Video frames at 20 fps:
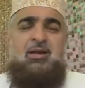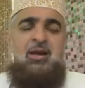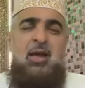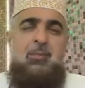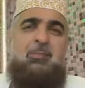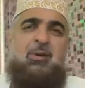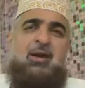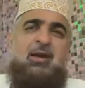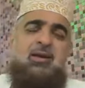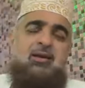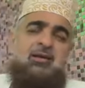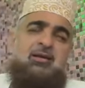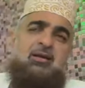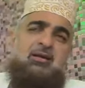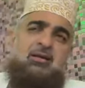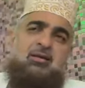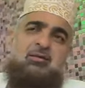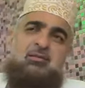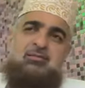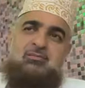And
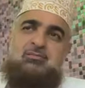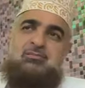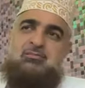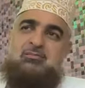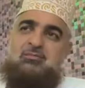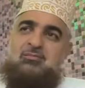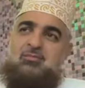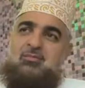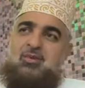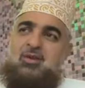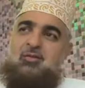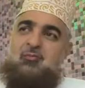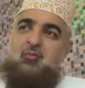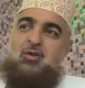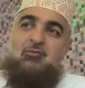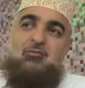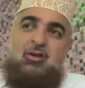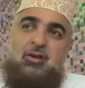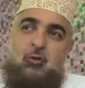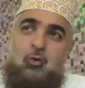apparently,
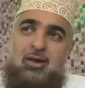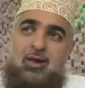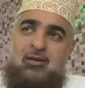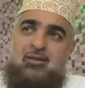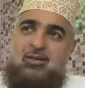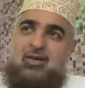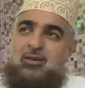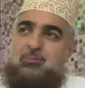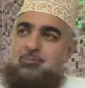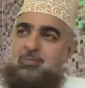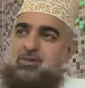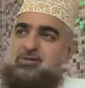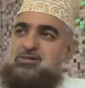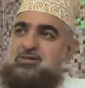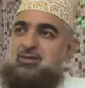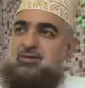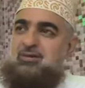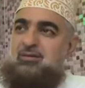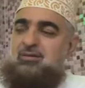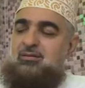when we look at that
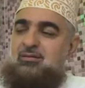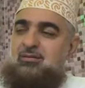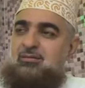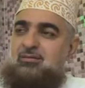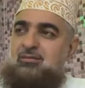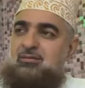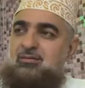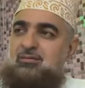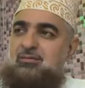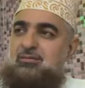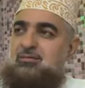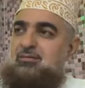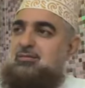person,